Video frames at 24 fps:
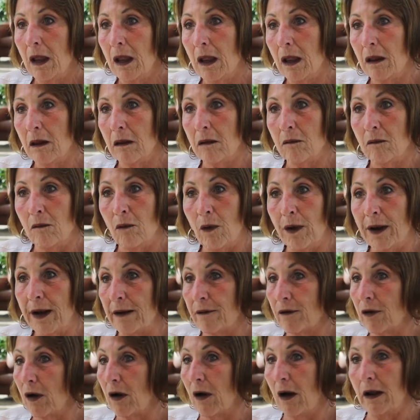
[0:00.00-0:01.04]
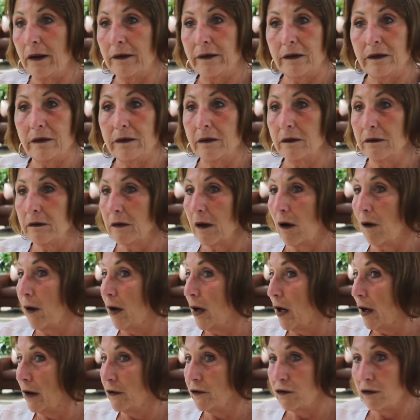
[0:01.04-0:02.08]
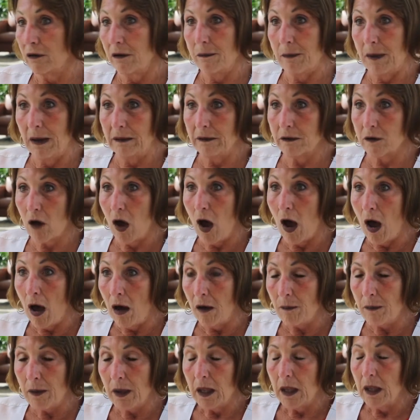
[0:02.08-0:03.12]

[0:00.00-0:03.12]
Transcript: and whatever crisis is going on, she remains calm.